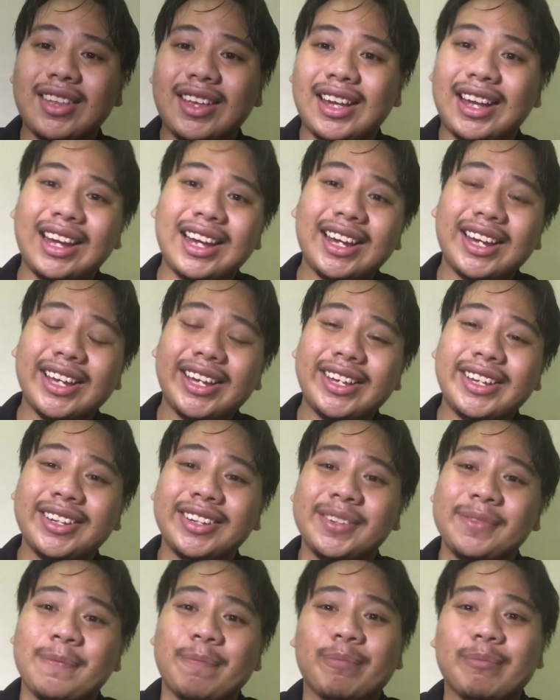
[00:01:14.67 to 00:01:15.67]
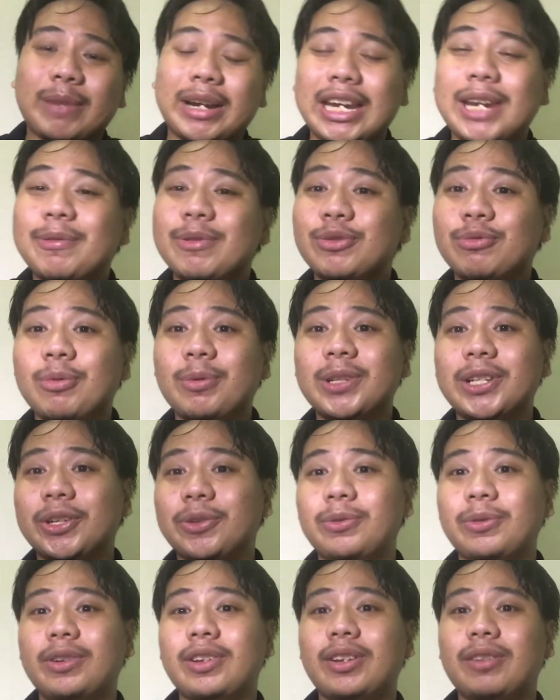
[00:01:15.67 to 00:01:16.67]
Hi, my name is
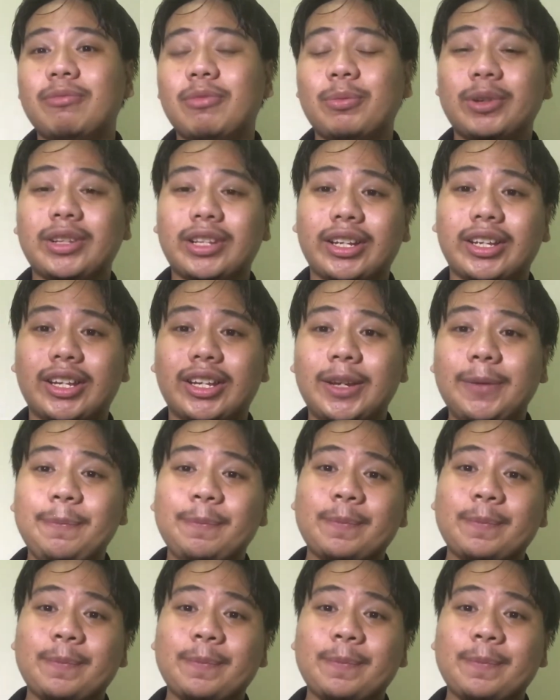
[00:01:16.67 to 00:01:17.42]
Mamatakyudin Mamatahir.